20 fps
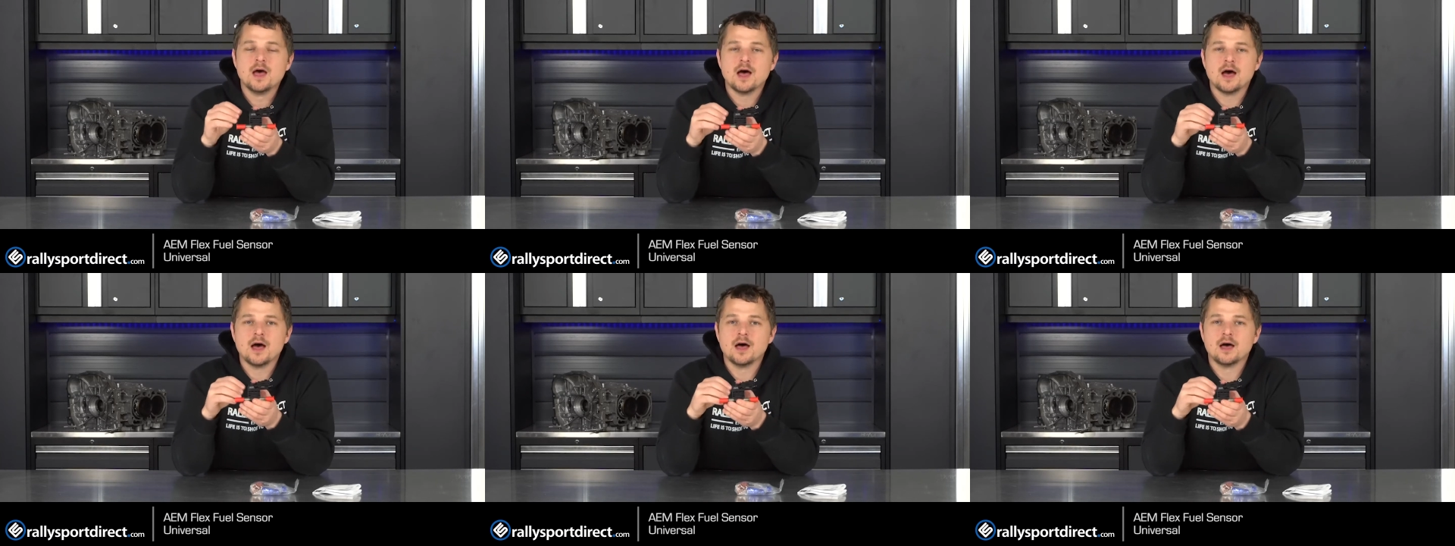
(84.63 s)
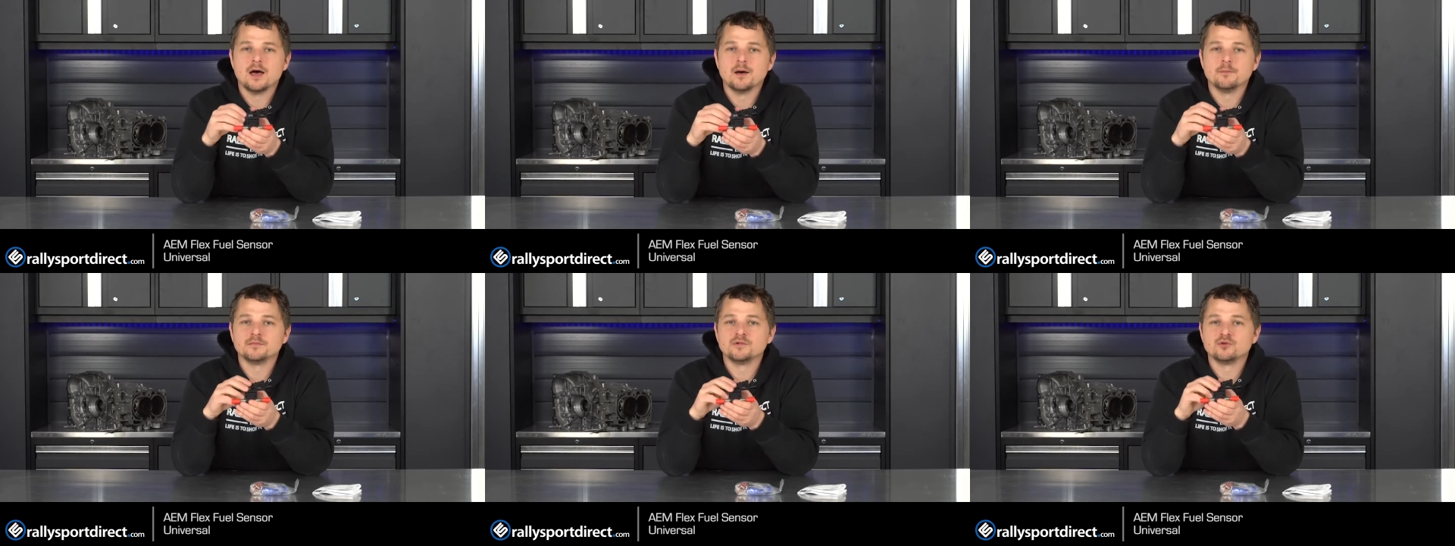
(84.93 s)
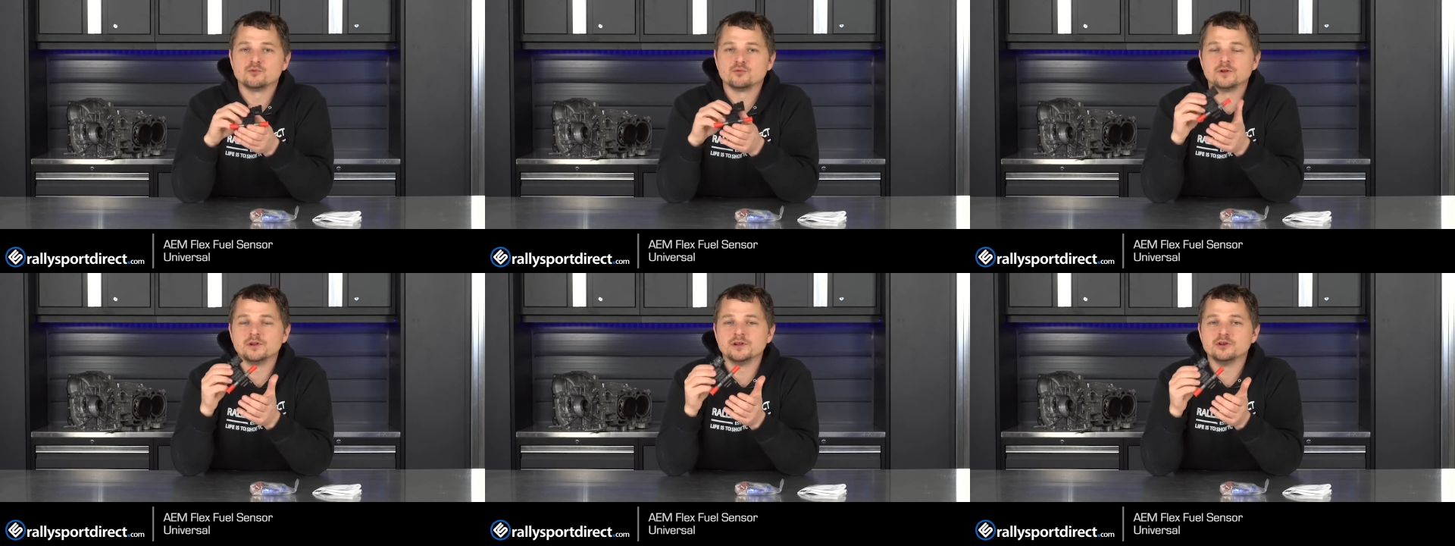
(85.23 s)
um,
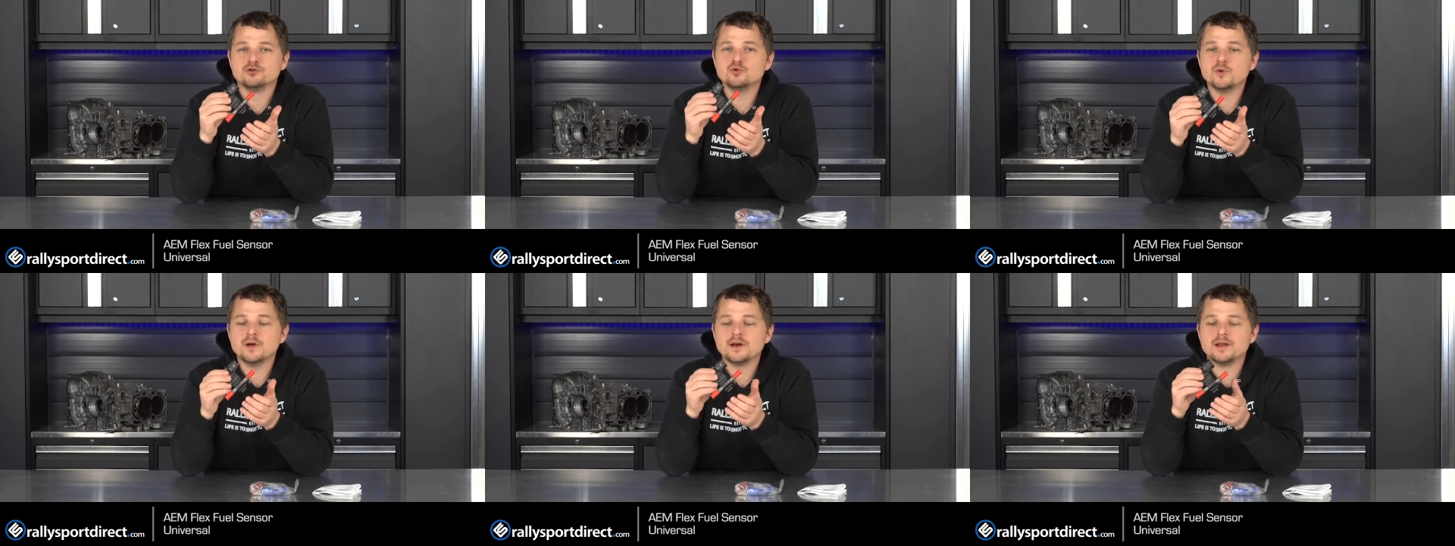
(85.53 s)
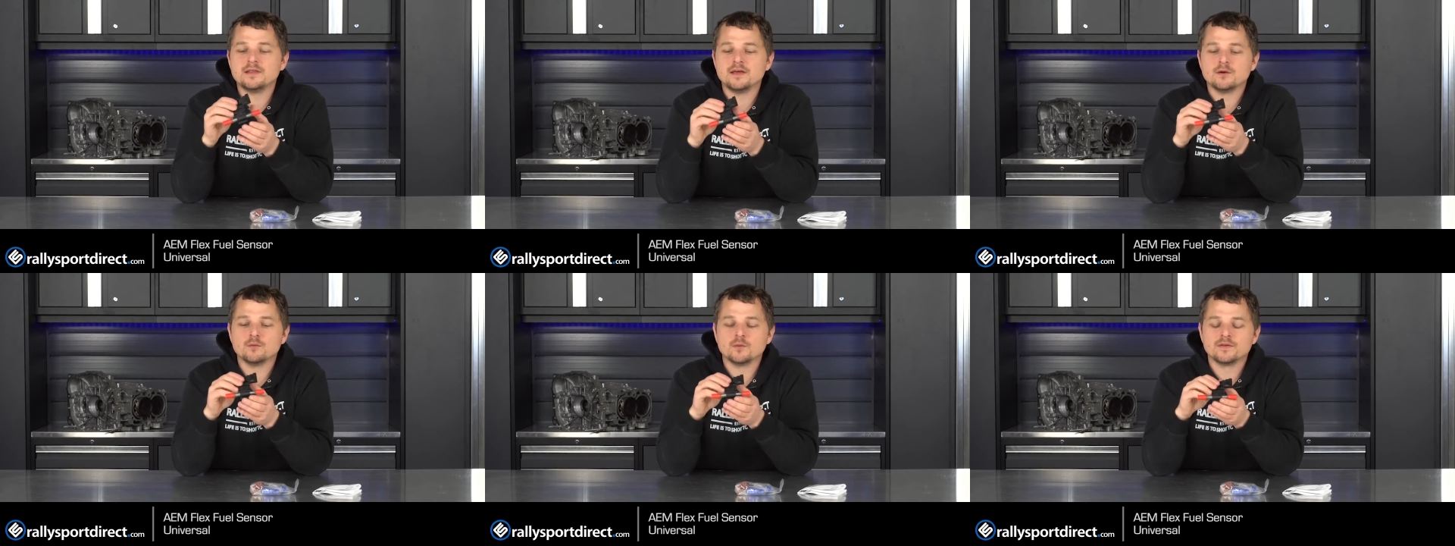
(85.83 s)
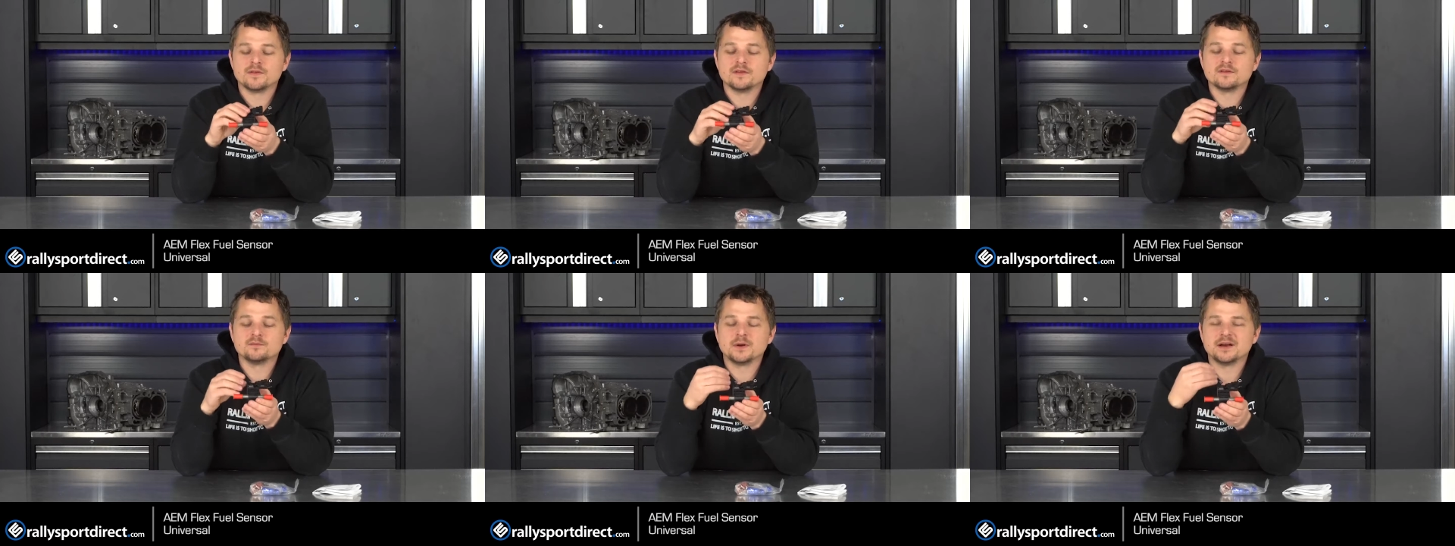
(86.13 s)
to really do anything
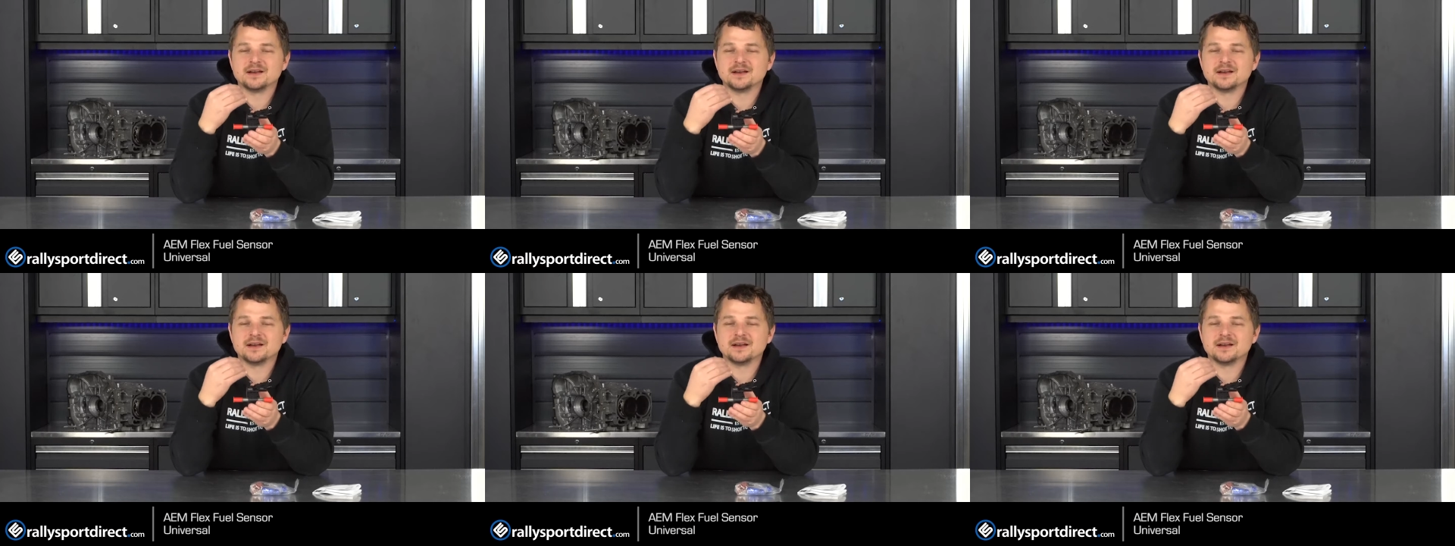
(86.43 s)
with this,